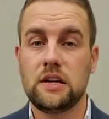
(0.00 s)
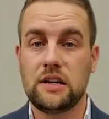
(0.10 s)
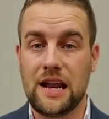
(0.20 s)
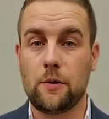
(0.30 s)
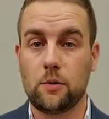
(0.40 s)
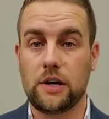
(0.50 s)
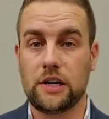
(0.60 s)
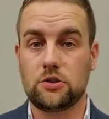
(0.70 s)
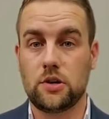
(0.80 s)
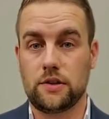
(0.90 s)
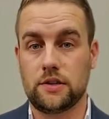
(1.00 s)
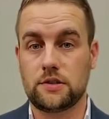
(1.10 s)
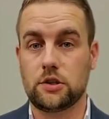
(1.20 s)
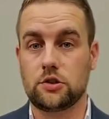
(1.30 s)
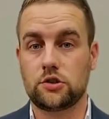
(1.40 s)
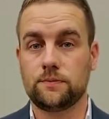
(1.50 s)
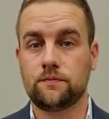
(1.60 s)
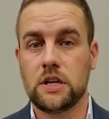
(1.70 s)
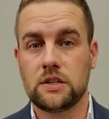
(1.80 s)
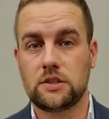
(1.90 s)
Now we want to get you on this search.
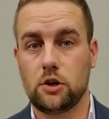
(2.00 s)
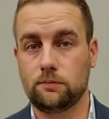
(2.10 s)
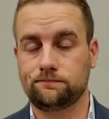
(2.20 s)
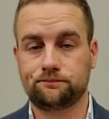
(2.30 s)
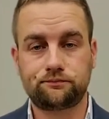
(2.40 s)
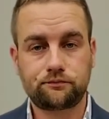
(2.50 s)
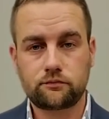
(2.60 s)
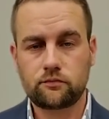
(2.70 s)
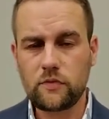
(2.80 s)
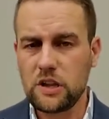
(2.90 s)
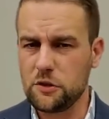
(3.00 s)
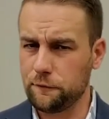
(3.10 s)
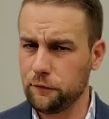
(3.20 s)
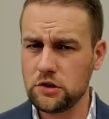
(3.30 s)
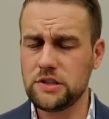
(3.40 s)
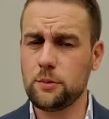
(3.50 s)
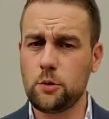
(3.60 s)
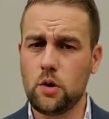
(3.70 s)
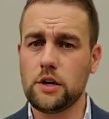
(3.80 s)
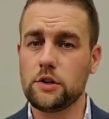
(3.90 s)
So the first thing we
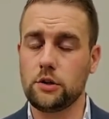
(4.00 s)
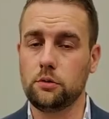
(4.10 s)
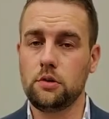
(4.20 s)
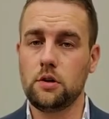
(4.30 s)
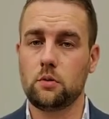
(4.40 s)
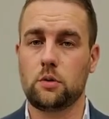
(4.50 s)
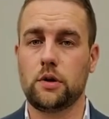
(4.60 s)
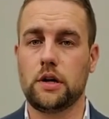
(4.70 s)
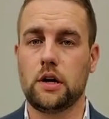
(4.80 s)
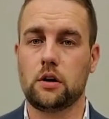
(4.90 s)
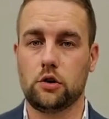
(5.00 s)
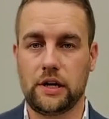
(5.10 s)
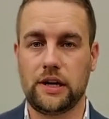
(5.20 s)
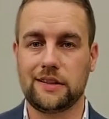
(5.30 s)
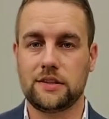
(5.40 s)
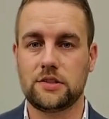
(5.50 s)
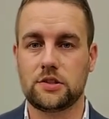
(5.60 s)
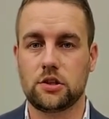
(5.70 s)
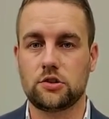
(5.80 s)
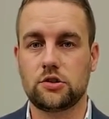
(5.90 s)
want to do when we are looking at this
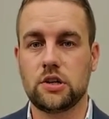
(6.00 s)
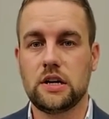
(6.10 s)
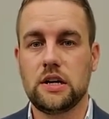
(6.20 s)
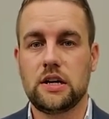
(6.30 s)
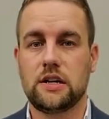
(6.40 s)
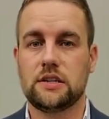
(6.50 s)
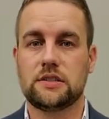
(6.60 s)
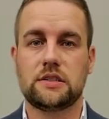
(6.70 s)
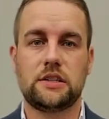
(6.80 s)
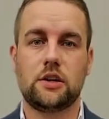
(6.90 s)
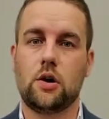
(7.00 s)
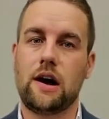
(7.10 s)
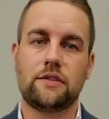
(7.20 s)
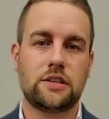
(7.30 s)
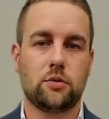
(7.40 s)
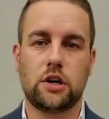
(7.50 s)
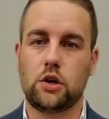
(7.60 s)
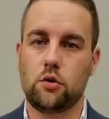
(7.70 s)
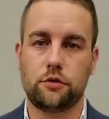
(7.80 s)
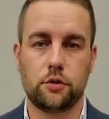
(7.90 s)
search is, obviously we're going to
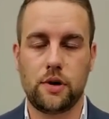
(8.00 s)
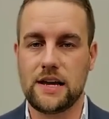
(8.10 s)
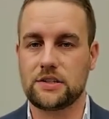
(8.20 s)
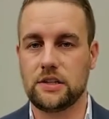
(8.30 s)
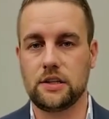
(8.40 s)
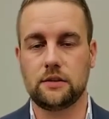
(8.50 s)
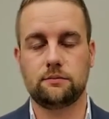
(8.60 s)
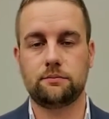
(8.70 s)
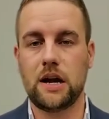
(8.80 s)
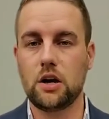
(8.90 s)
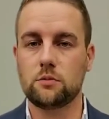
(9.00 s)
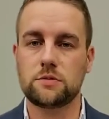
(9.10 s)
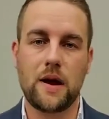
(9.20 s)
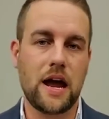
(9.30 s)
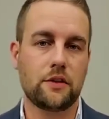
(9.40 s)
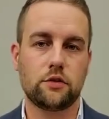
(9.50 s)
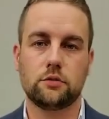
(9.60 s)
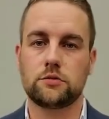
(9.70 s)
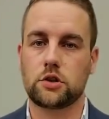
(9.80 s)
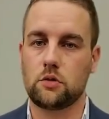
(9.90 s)
go through and ask you bedrooms,
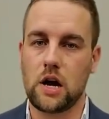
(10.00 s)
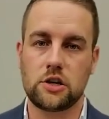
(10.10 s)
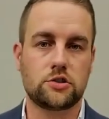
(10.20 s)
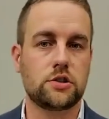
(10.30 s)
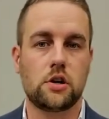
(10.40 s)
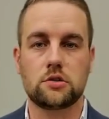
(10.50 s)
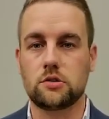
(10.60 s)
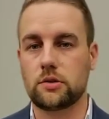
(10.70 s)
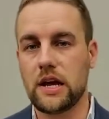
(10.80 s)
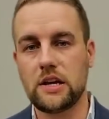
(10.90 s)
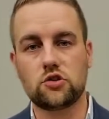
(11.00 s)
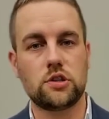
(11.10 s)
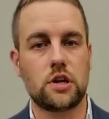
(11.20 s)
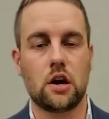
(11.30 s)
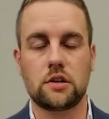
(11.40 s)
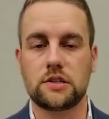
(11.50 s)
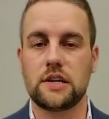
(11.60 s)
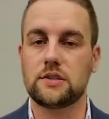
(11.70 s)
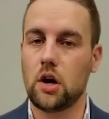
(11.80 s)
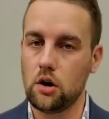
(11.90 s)
bathrooms, garage stalls, location, yard
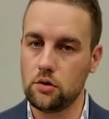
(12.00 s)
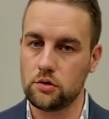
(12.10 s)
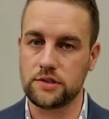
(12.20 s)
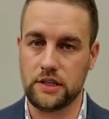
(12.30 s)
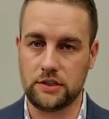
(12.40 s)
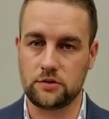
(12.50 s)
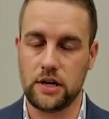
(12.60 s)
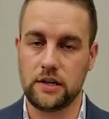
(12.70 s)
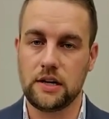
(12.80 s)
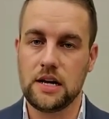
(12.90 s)
size, all those things, right?